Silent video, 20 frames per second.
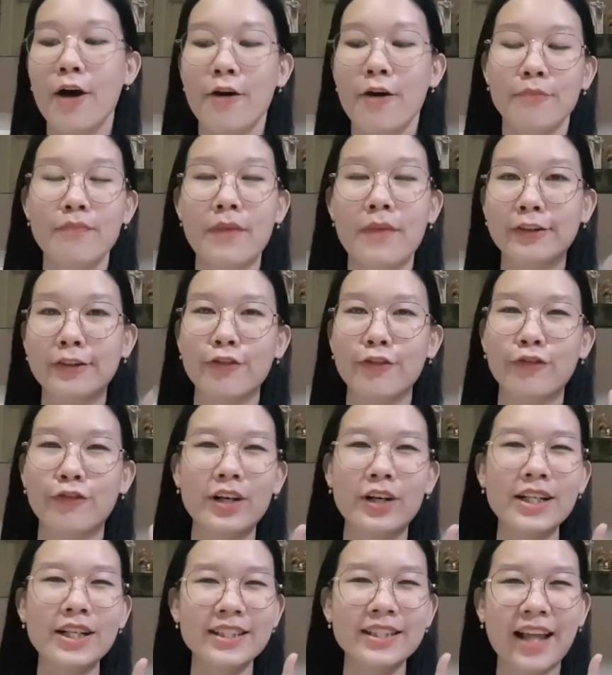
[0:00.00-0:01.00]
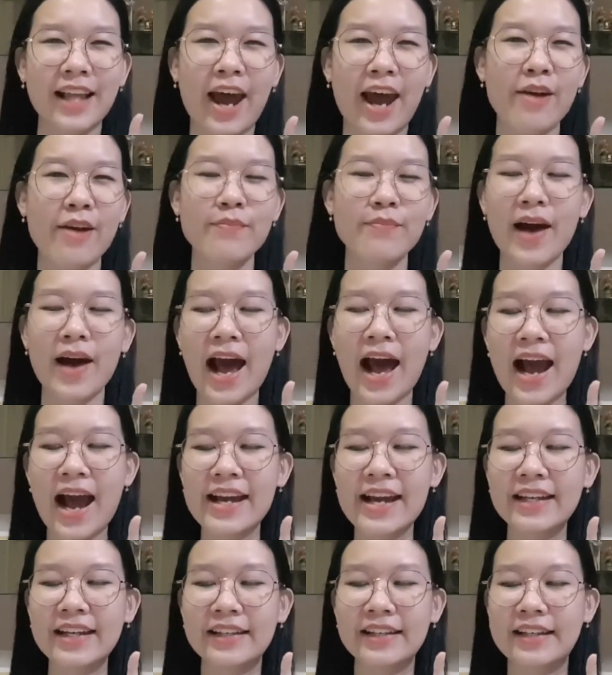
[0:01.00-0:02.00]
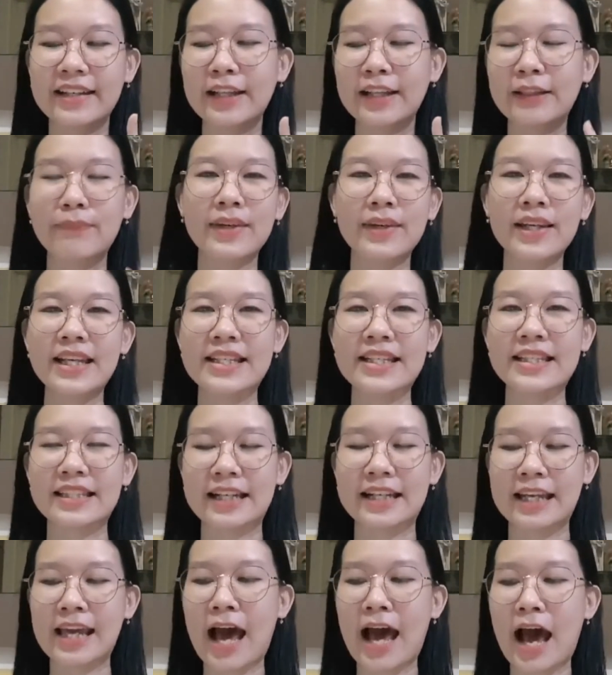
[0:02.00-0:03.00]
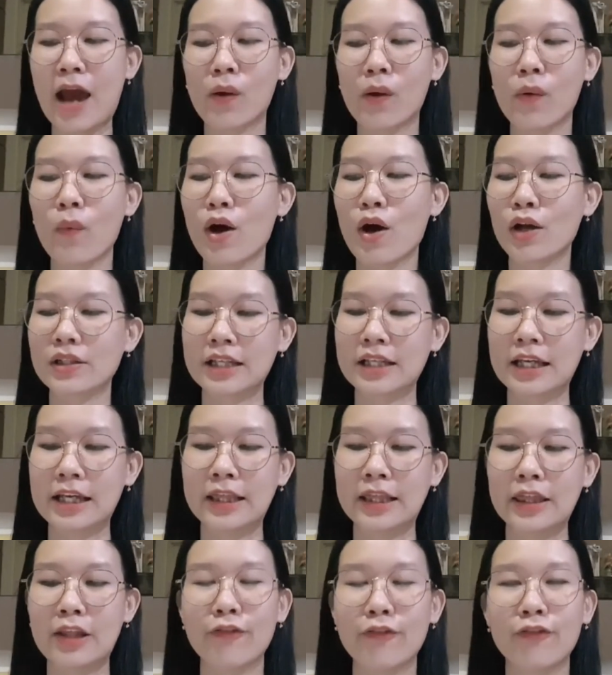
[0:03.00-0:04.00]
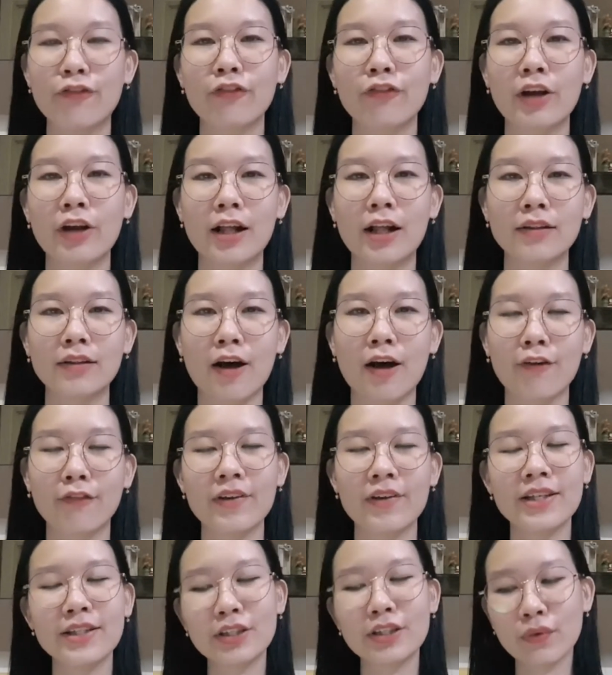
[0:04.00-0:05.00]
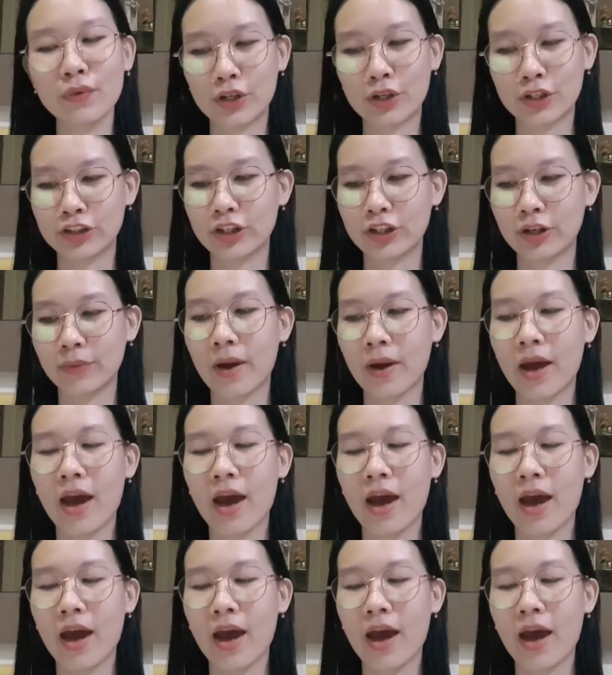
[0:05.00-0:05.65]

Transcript: But the first time I did ministry, I was in the field of easy worship.